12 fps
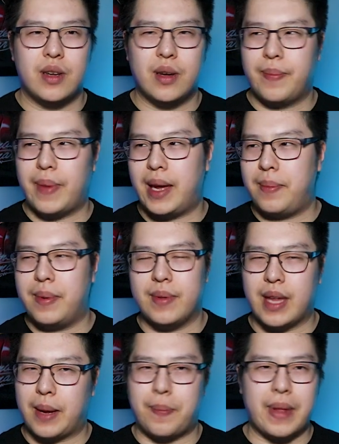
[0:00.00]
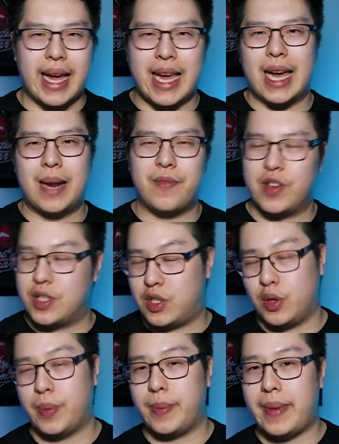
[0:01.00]
maybe like Black Adam versus
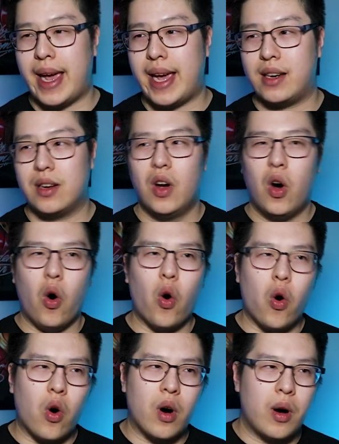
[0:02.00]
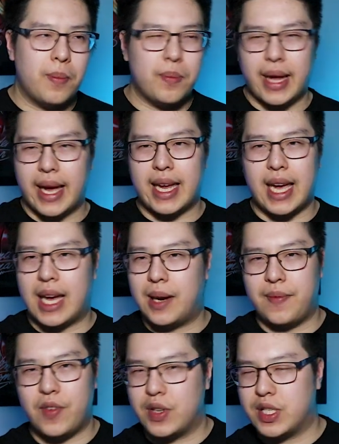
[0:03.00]
Superman or Black
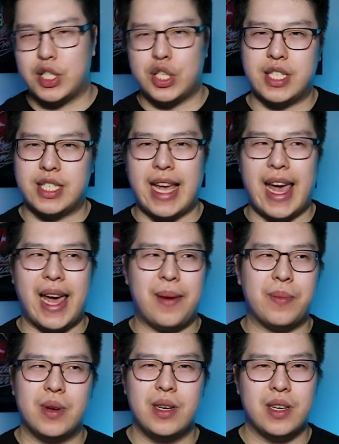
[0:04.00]
Adam versus Shazam,